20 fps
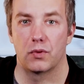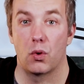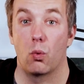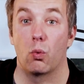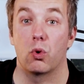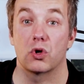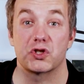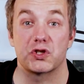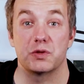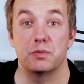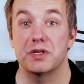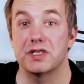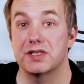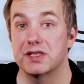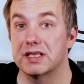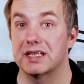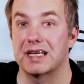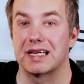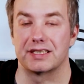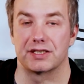What's
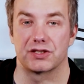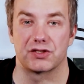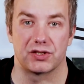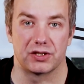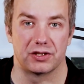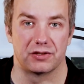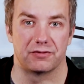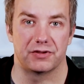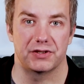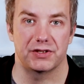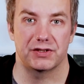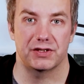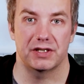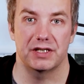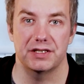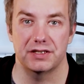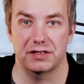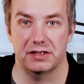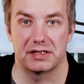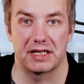missing at the surface
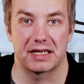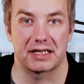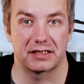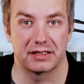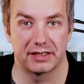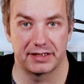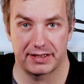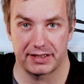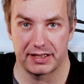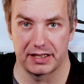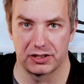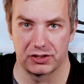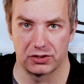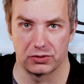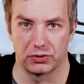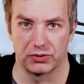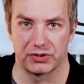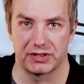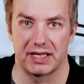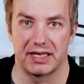is like the
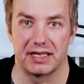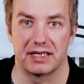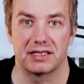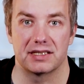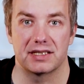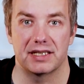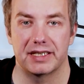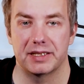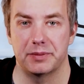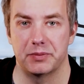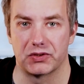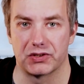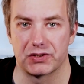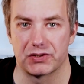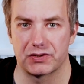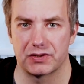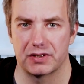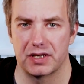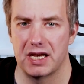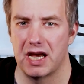schedules and
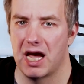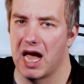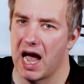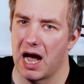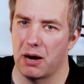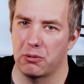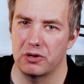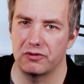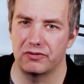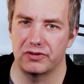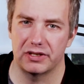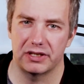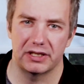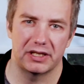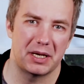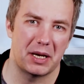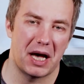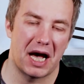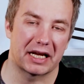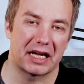timers. However,
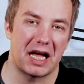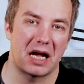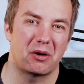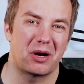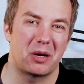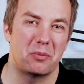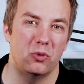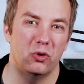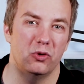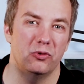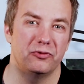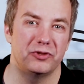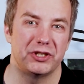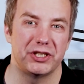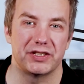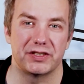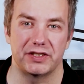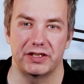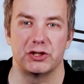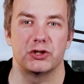Aqara moved
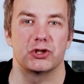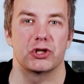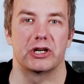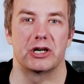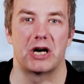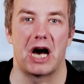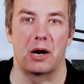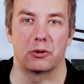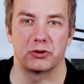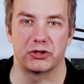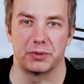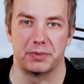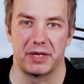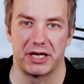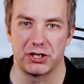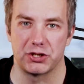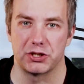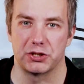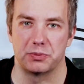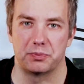these into an
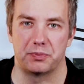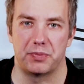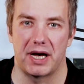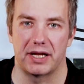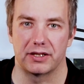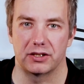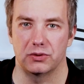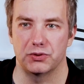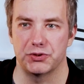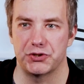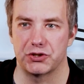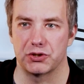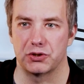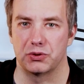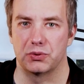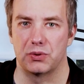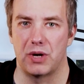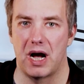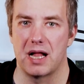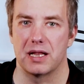automation panel,
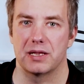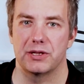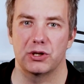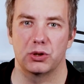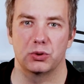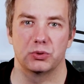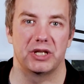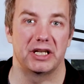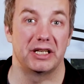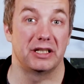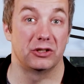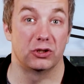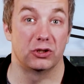so although they're